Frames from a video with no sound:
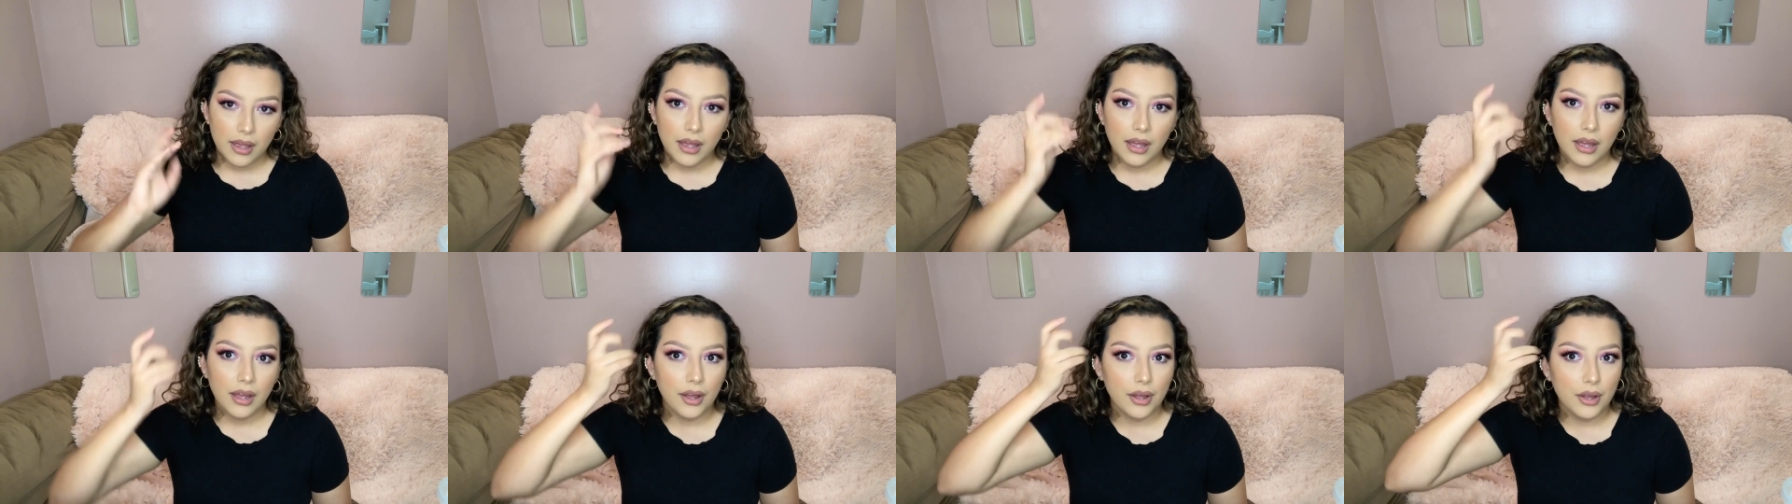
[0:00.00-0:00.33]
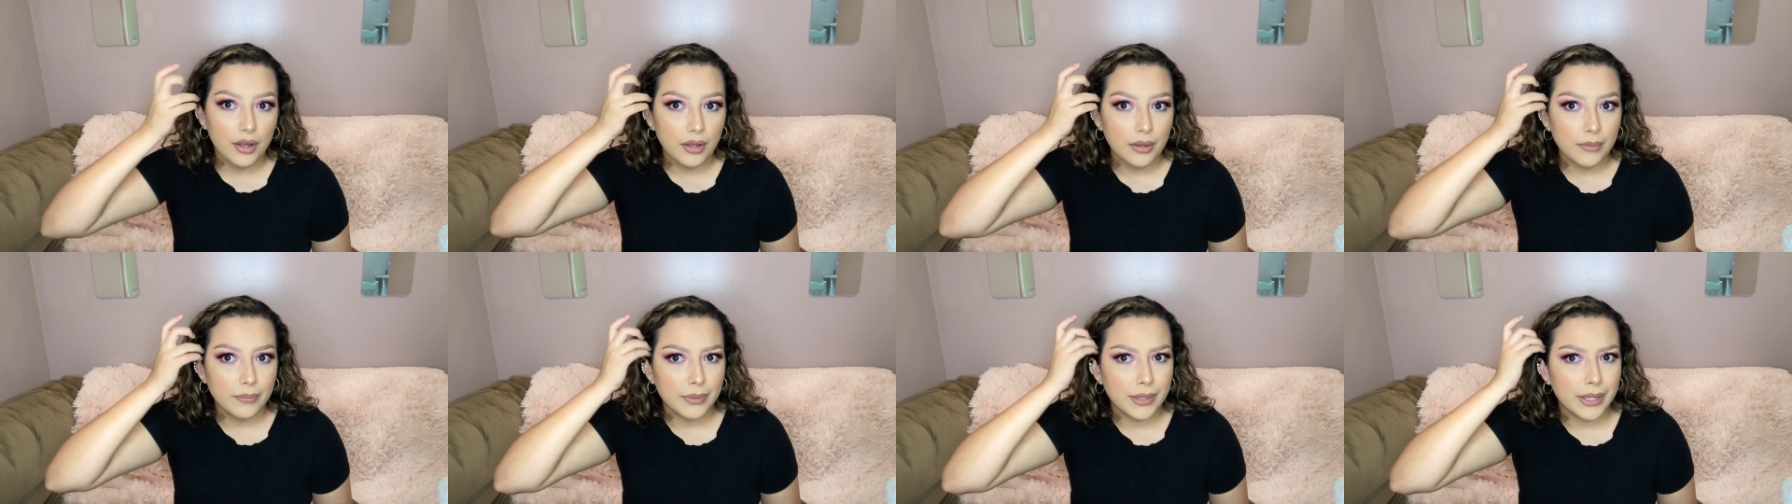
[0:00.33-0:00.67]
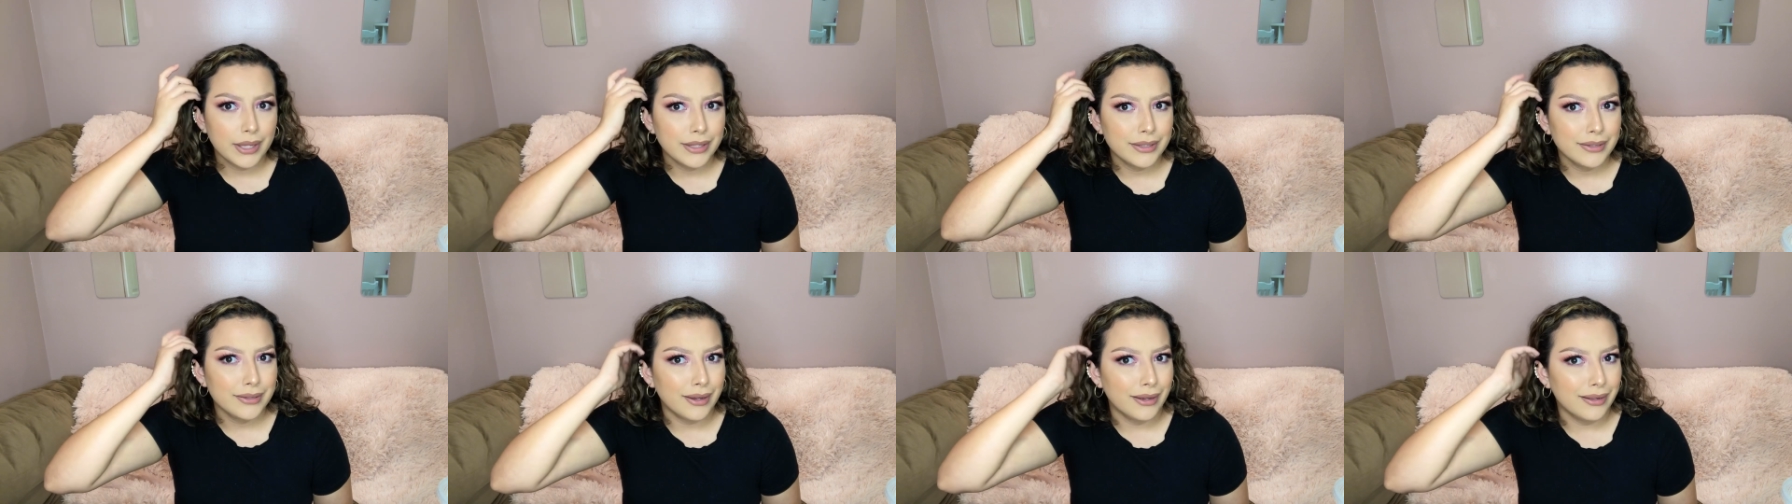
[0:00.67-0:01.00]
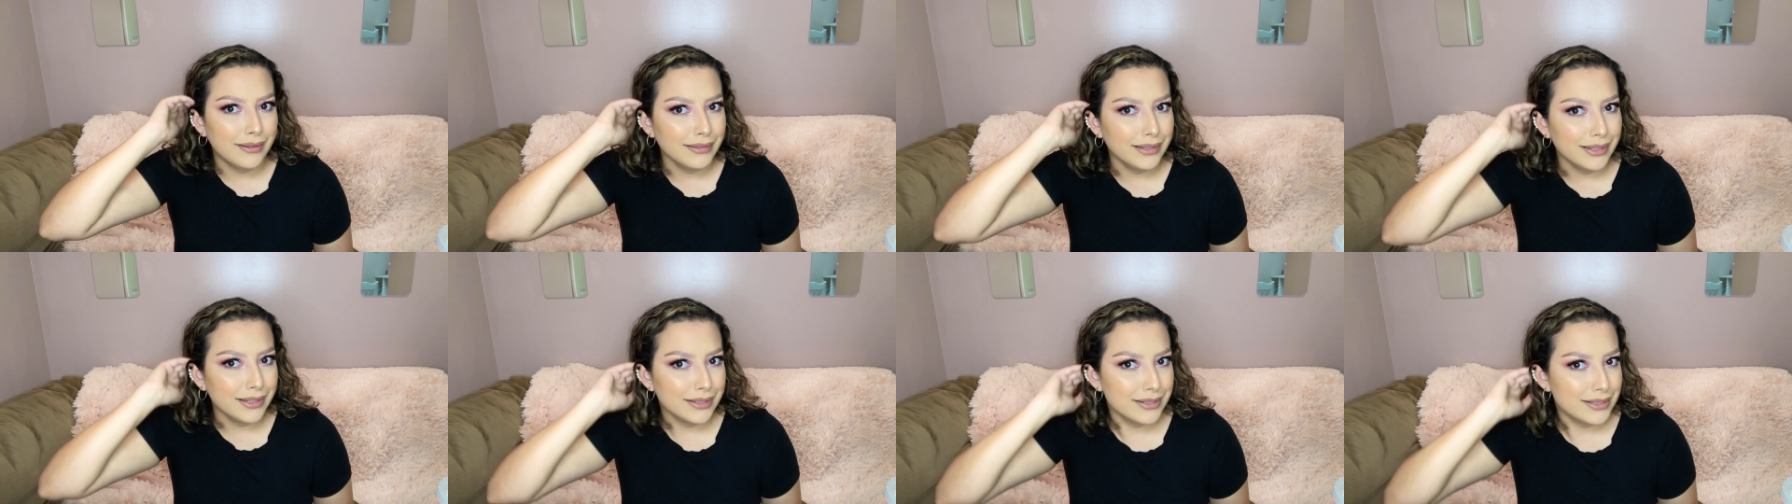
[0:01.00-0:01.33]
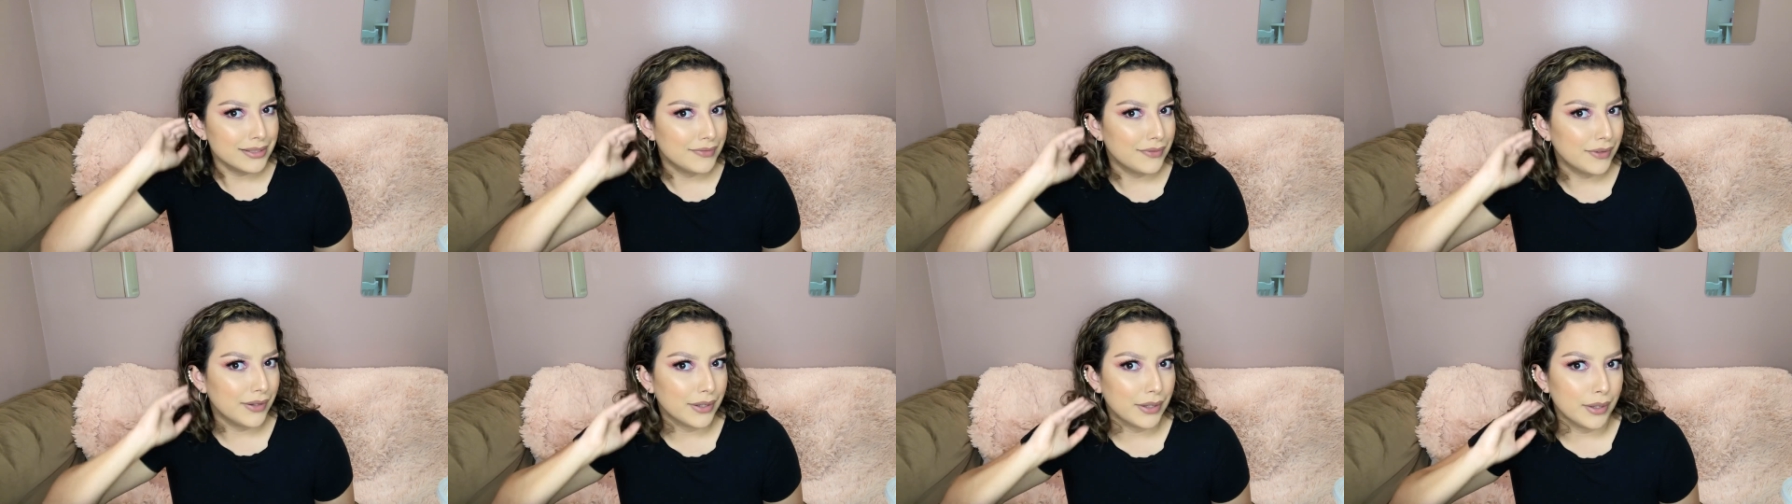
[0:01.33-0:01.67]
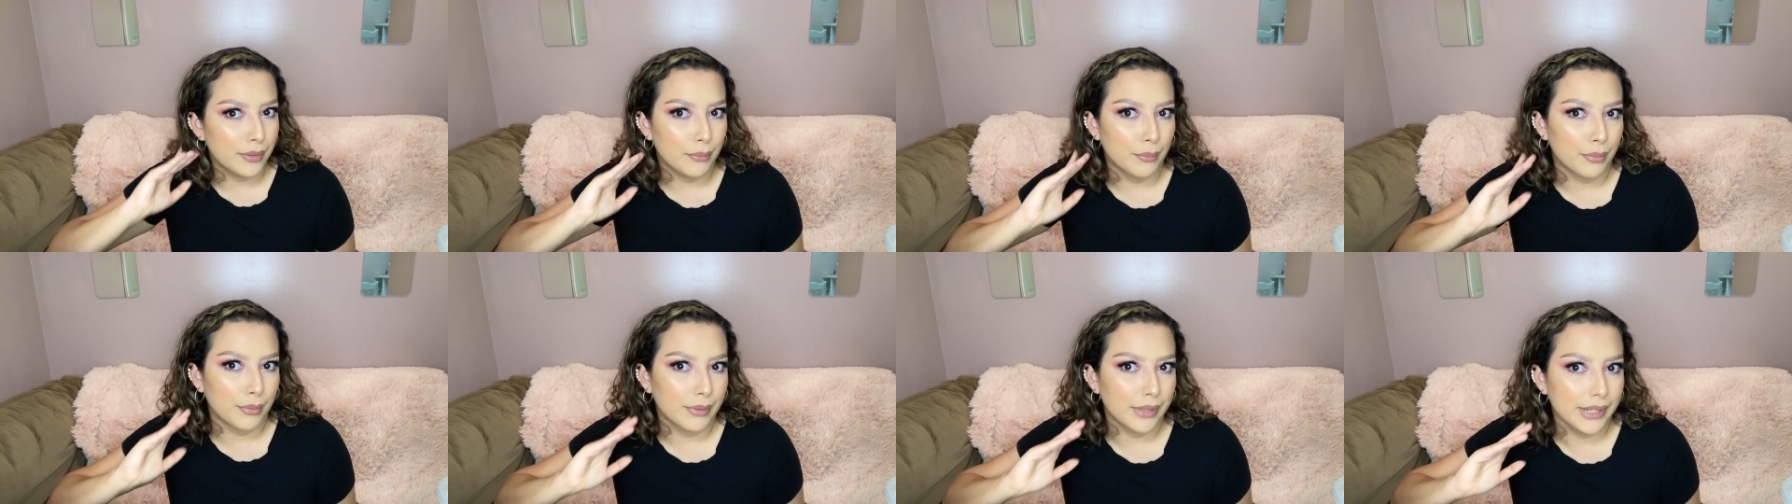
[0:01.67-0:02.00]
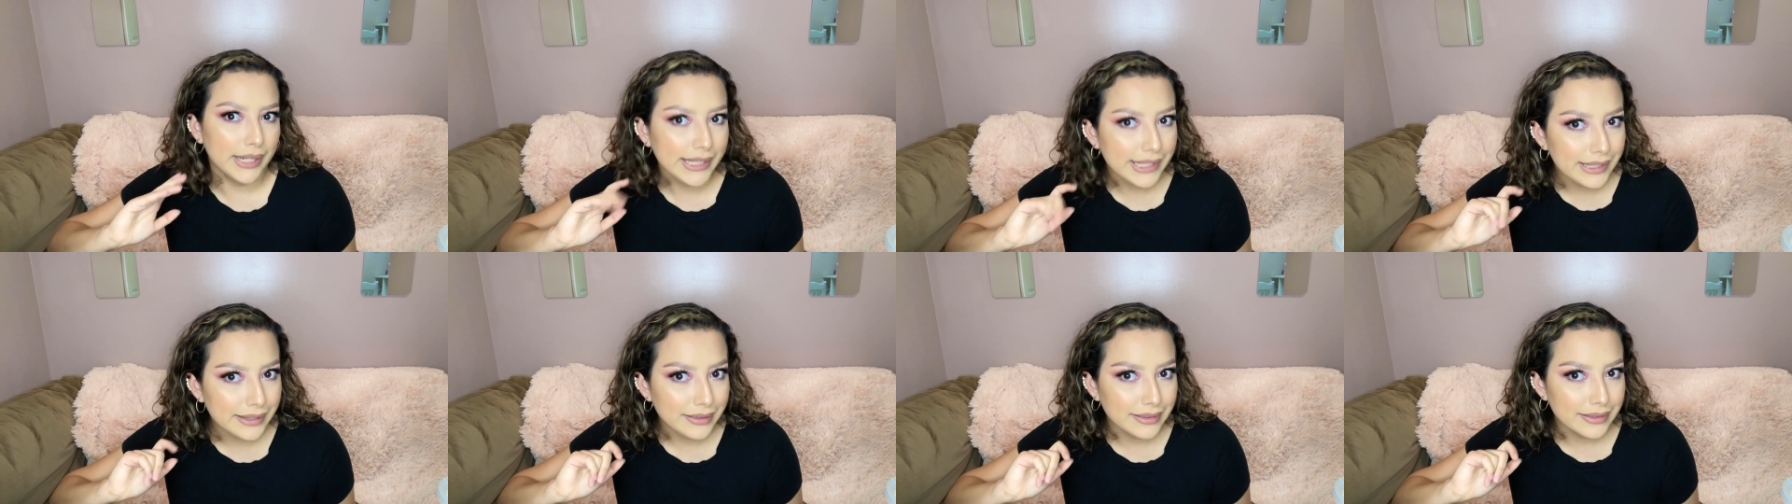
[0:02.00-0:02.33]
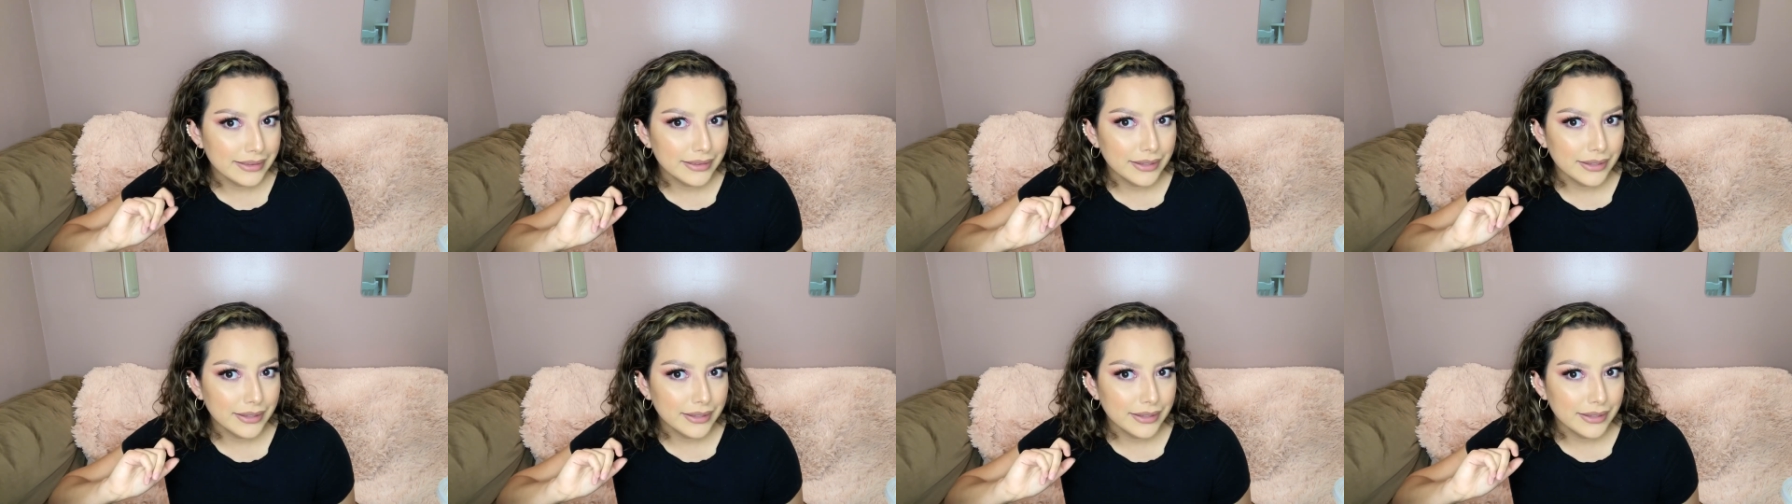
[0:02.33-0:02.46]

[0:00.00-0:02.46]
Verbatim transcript: Um, can y'all let us fucking breathe